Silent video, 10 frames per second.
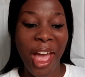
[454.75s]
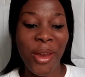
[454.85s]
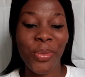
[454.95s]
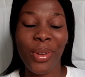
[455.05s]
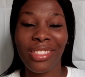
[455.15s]
I
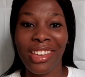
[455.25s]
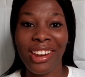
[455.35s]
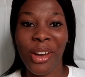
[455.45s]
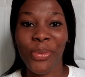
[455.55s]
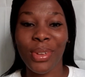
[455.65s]
remember
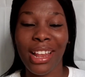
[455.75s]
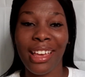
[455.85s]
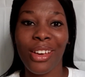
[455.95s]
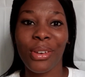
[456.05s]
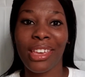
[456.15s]
then I'll be
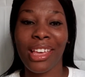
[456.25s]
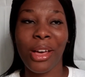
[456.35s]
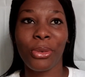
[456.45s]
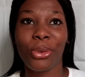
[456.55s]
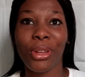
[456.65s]
like, okay,
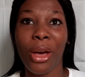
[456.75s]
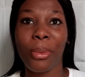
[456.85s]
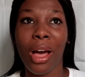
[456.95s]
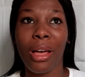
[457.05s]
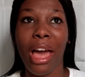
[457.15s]
I'll go,
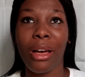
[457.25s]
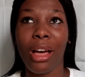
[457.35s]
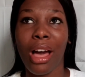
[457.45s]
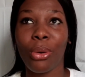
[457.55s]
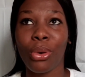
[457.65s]
I'll,
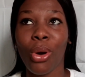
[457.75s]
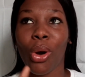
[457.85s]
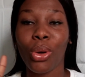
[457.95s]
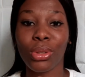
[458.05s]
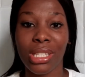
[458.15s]
I'll, I'll
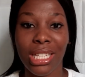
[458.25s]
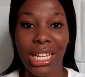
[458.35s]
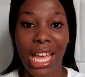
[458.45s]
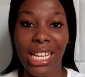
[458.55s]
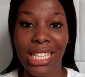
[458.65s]
call this
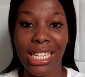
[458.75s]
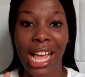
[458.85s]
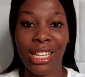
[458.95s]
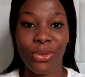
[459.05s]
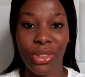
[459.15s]
client and
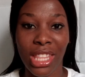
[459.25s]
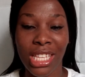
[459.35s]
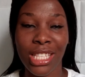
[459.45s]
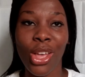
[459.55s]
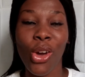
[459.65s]
ask for
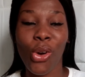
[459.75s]
this,